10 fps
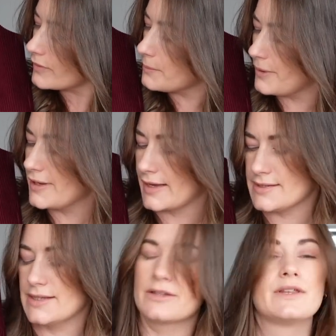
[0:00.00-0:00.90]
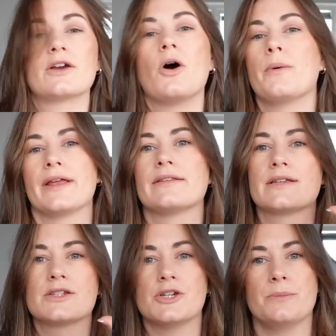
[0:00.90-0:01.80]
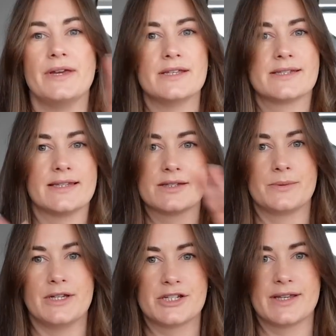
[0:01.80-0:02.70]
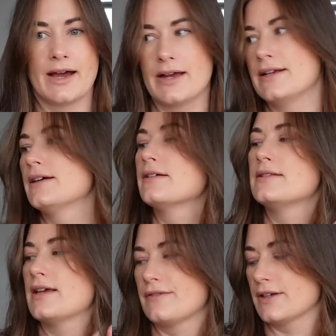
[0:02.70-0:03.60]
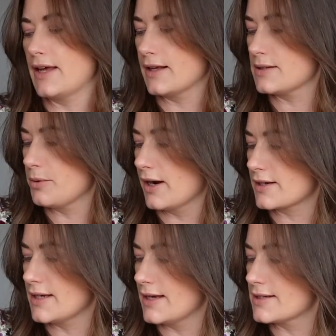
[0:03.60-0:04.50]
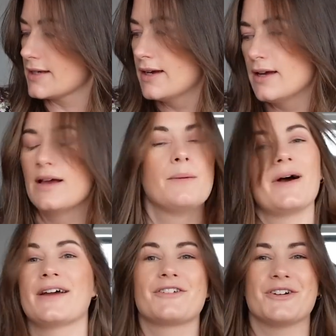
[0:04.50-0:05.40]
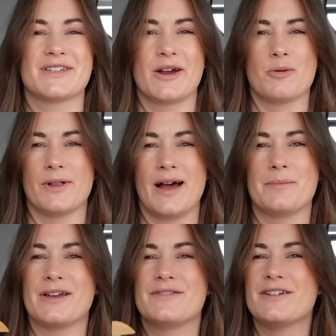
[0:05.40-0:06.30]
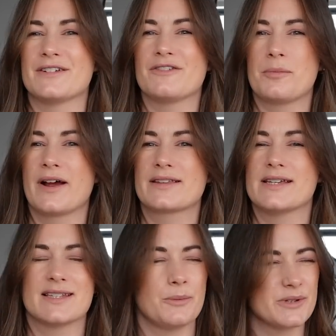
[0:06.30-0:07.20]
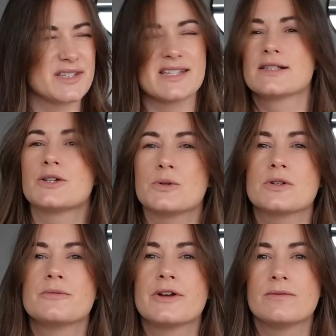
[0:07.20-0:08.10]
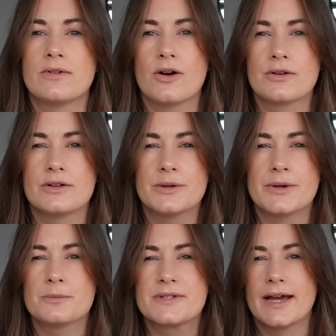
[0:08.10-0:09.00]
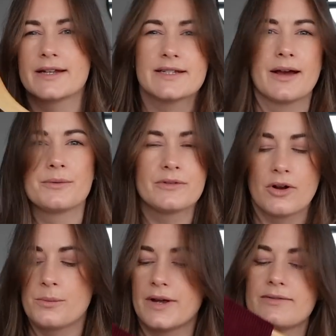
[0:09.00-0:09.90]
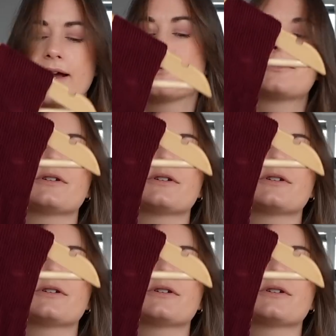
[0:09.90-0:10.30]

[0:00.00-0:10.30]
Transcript: But yes, they go in. There's 2 pieces to each side. Definitely had to practice. But I've got a terrible habit of, even if I practice, I will still do something wrong, do it upside down the wrong way round.